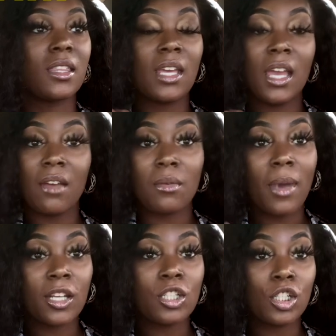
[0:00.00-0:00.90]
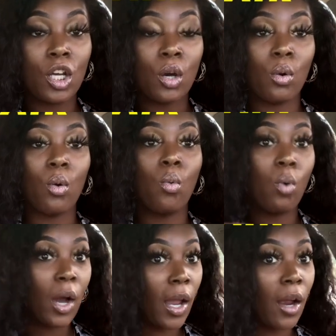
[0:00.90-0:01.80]
that everybody should know
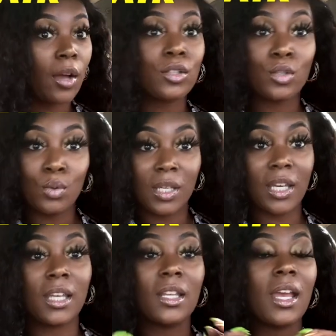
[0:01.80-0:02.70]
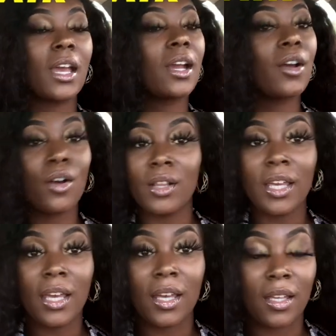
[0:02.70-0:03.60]
where to get curly
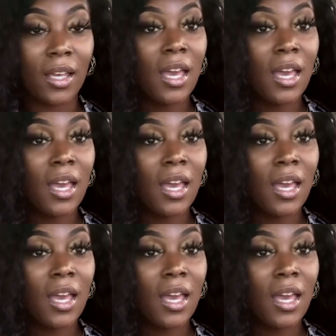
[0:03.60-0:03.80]
hair.